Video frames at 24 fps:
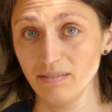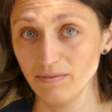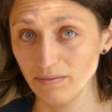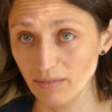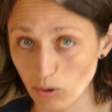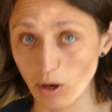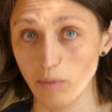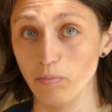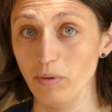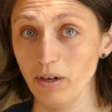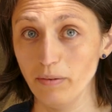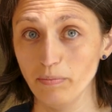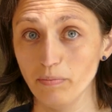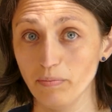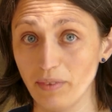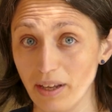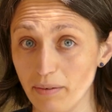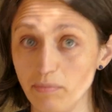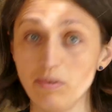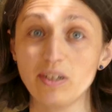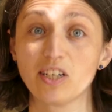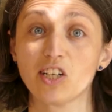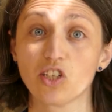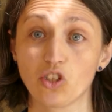problem
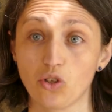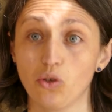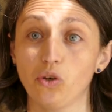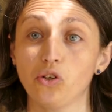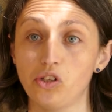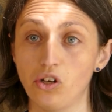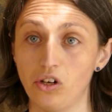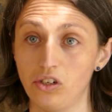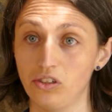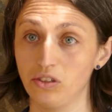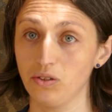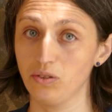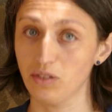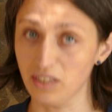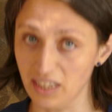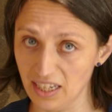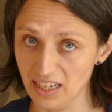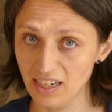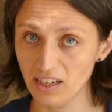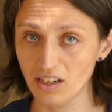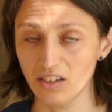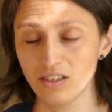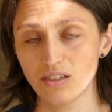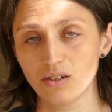that we just also
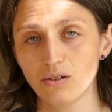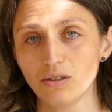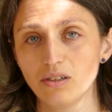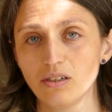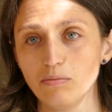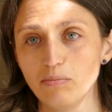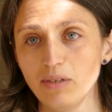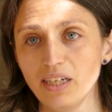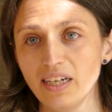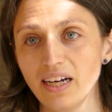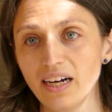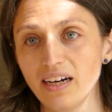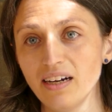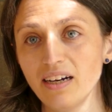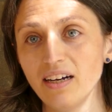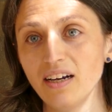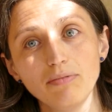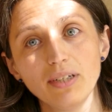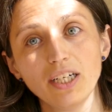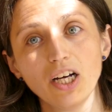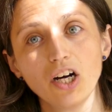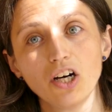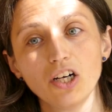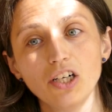see on social media?
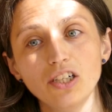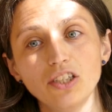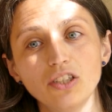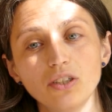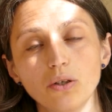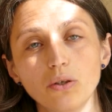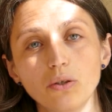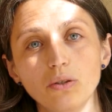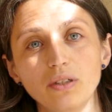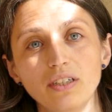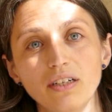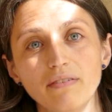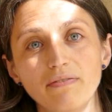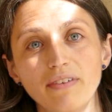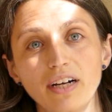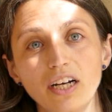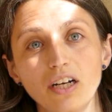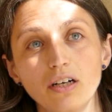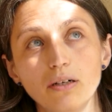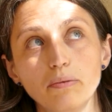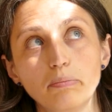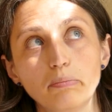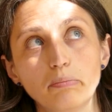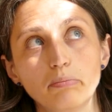We also
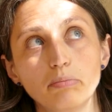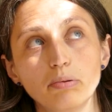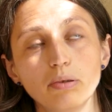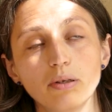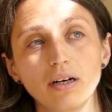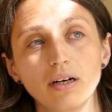develop